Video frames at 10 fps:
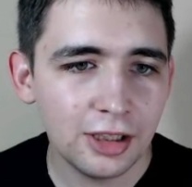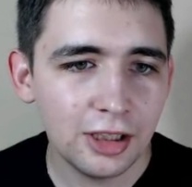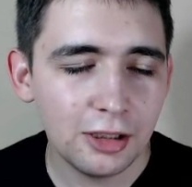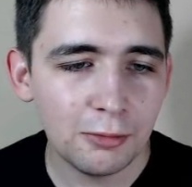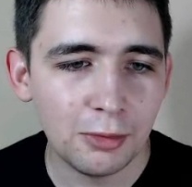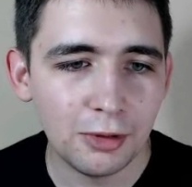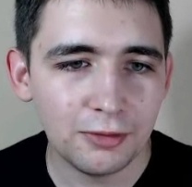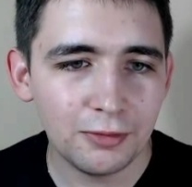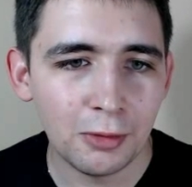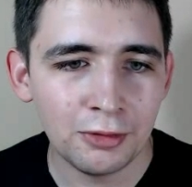
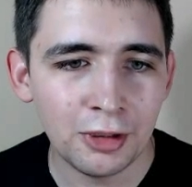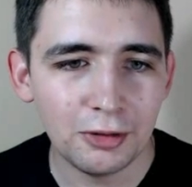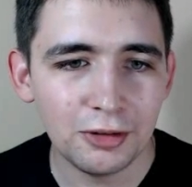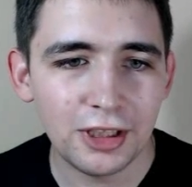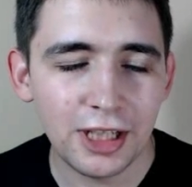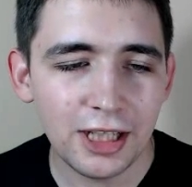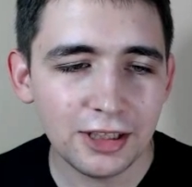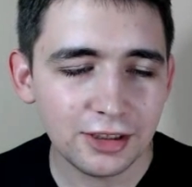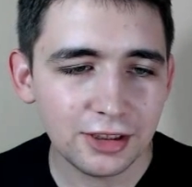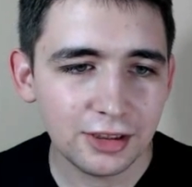with
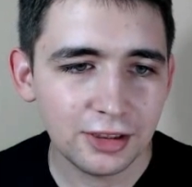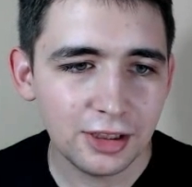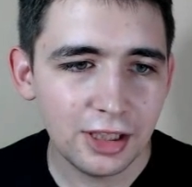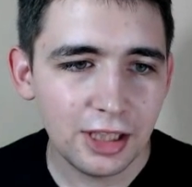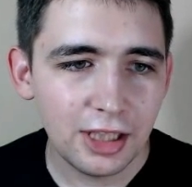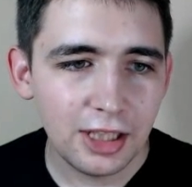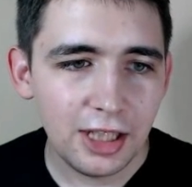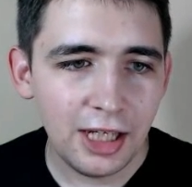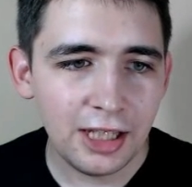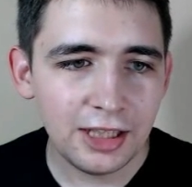nodeJS,
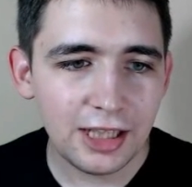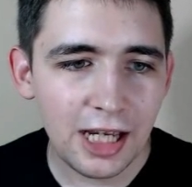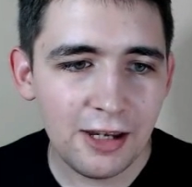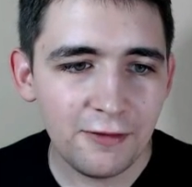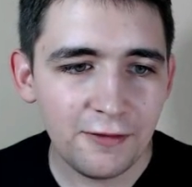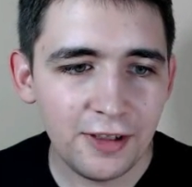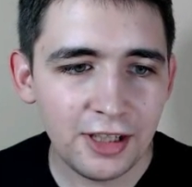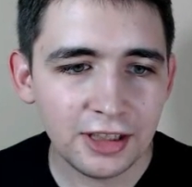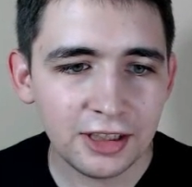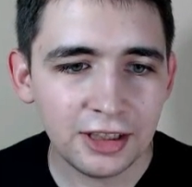and I
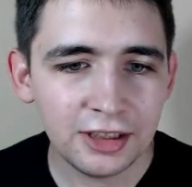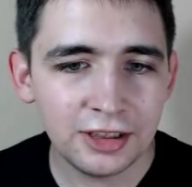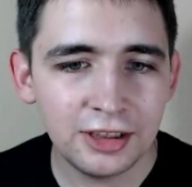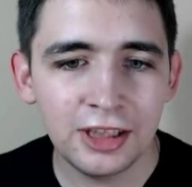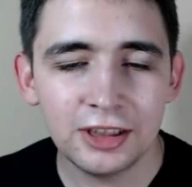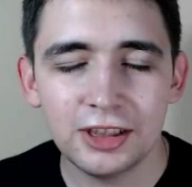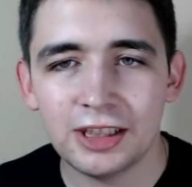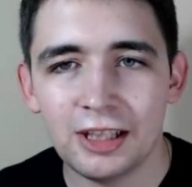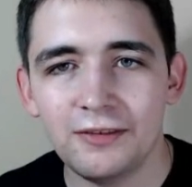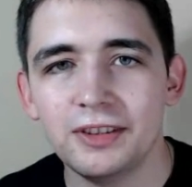think this is
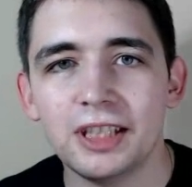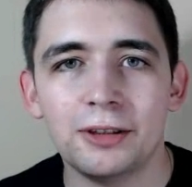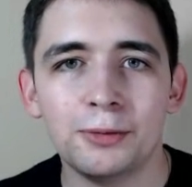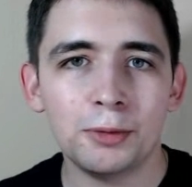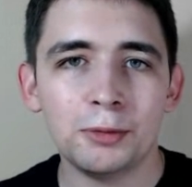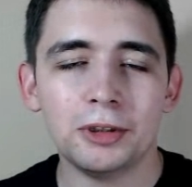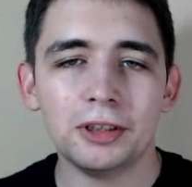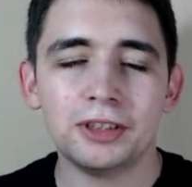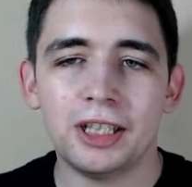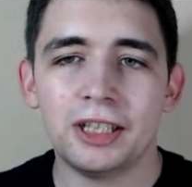something that we will
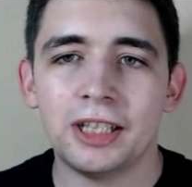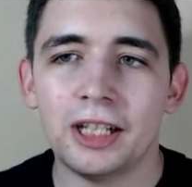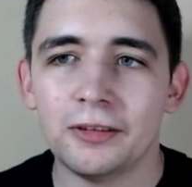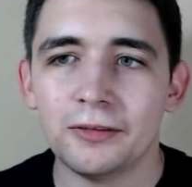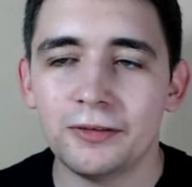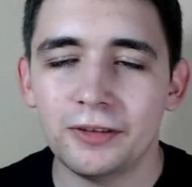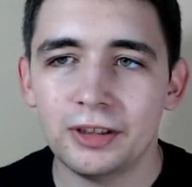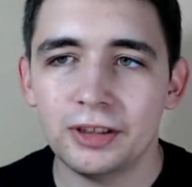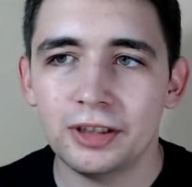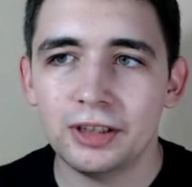take care of
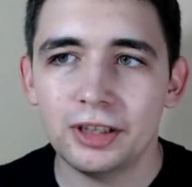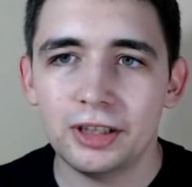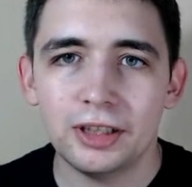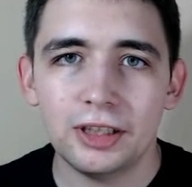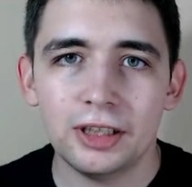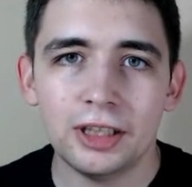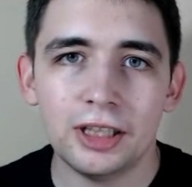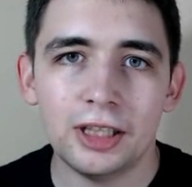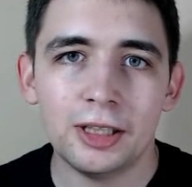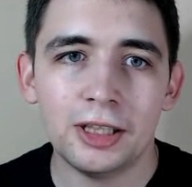
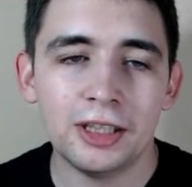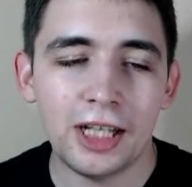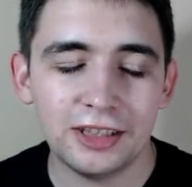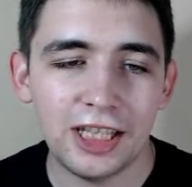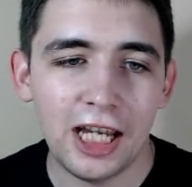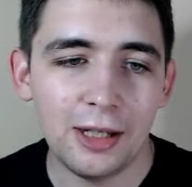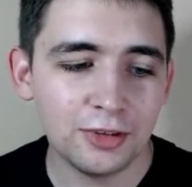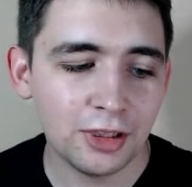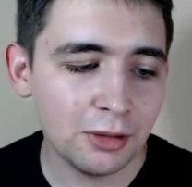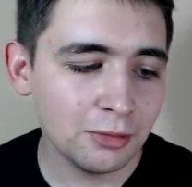next time.
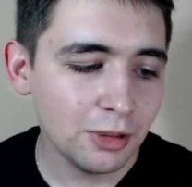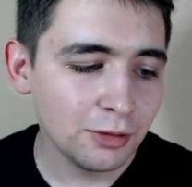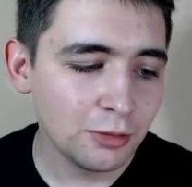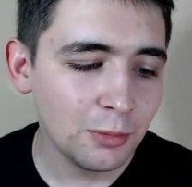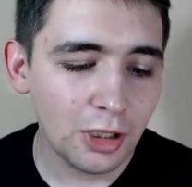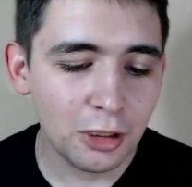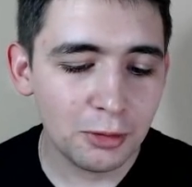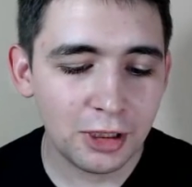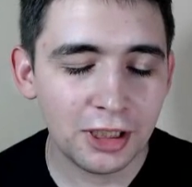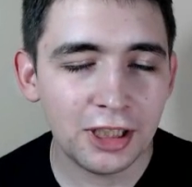So tomorrow
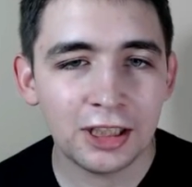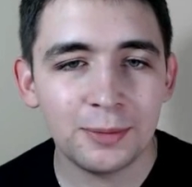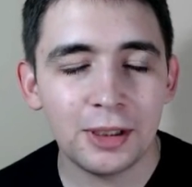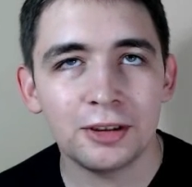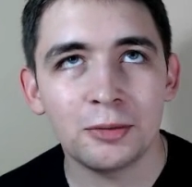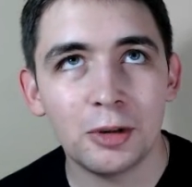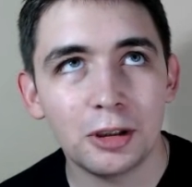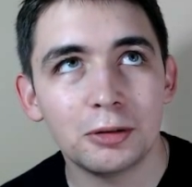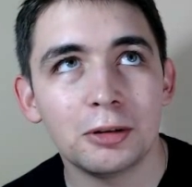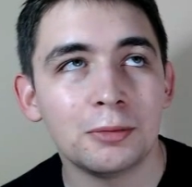you can expect,
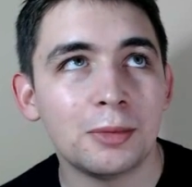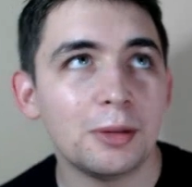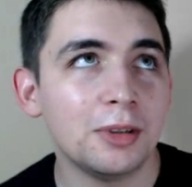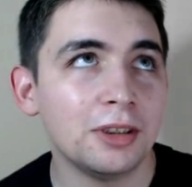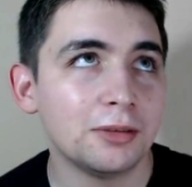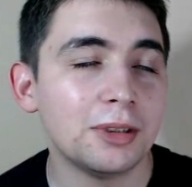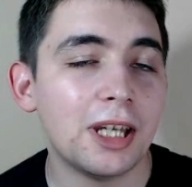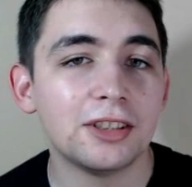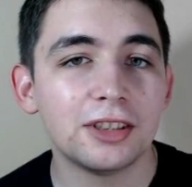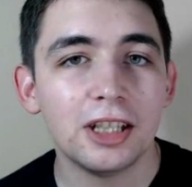or maybe in 2
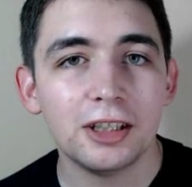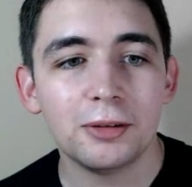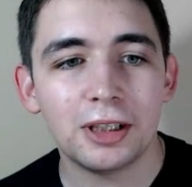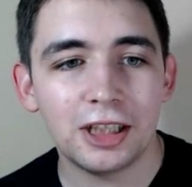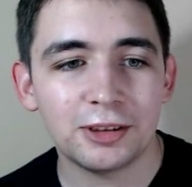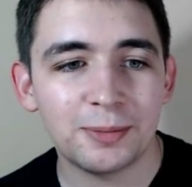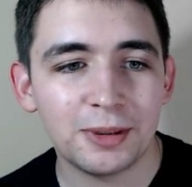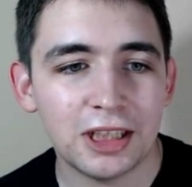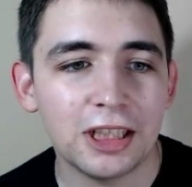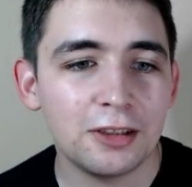days, you can expect
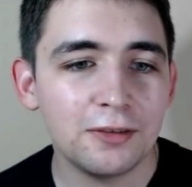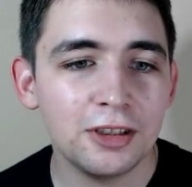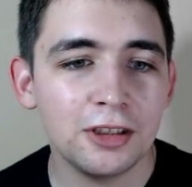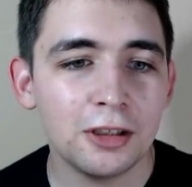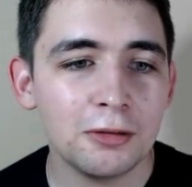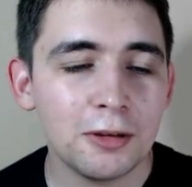another video